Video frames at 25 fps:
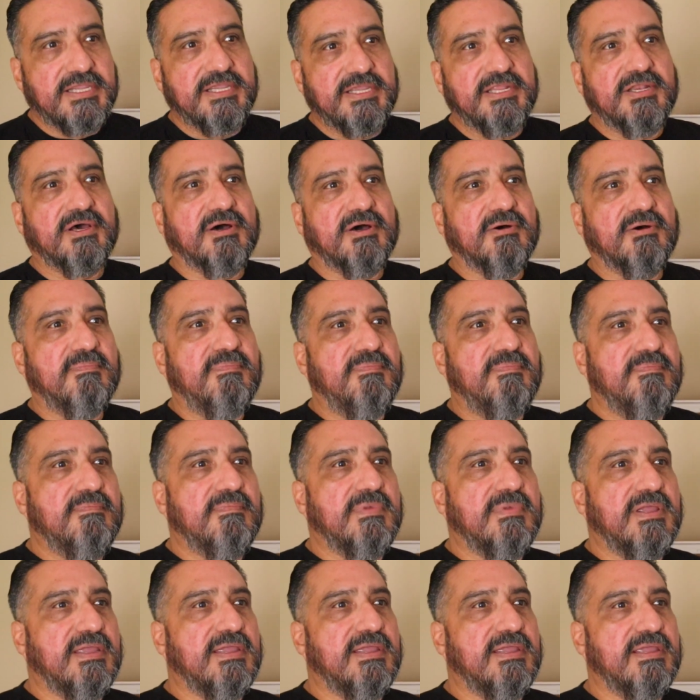
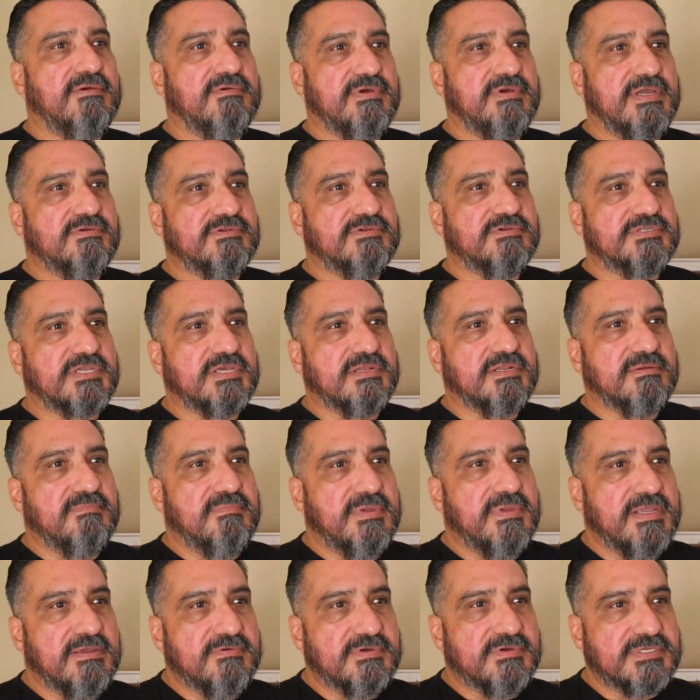
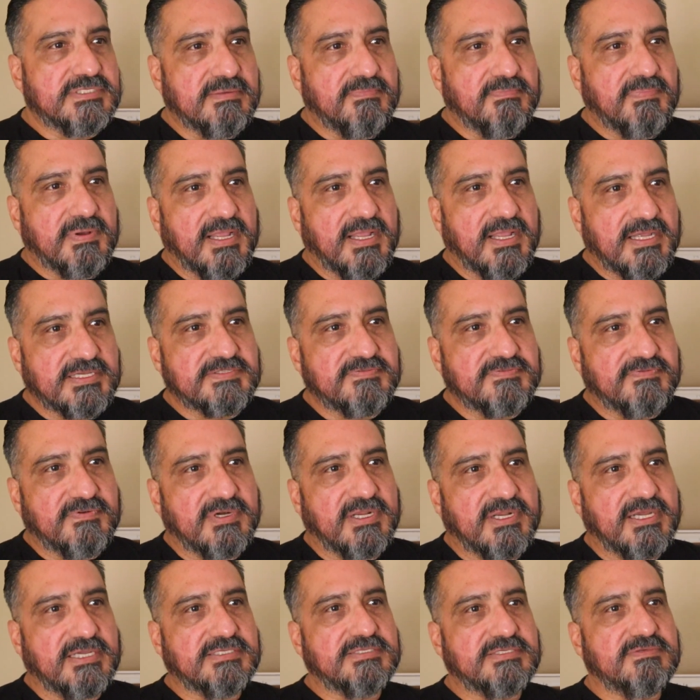It was a plus
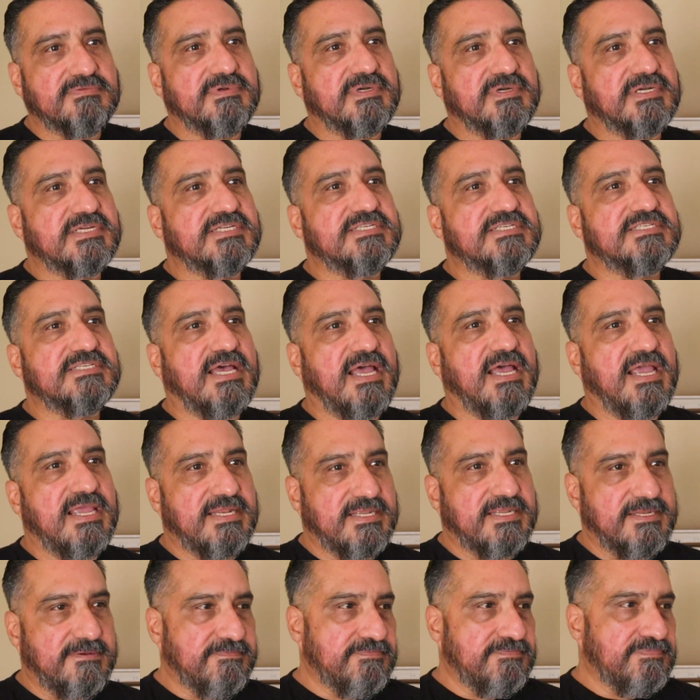for us. We were
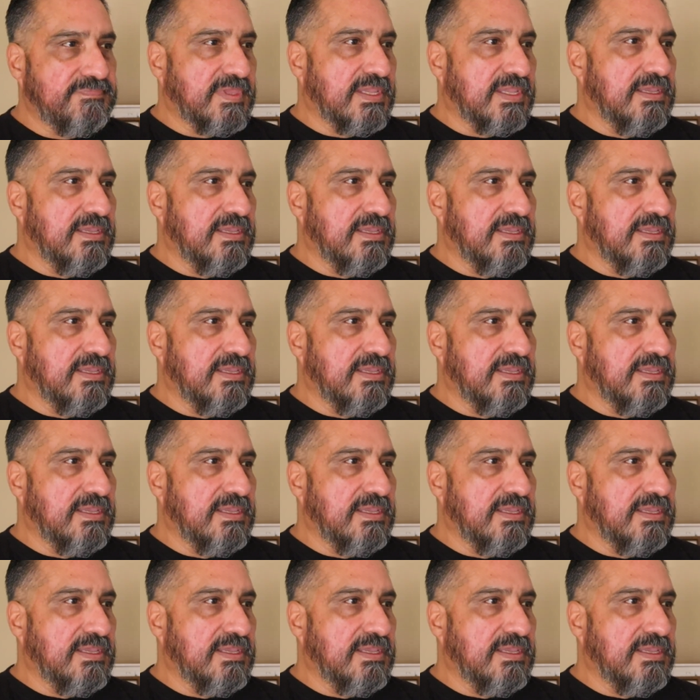excited.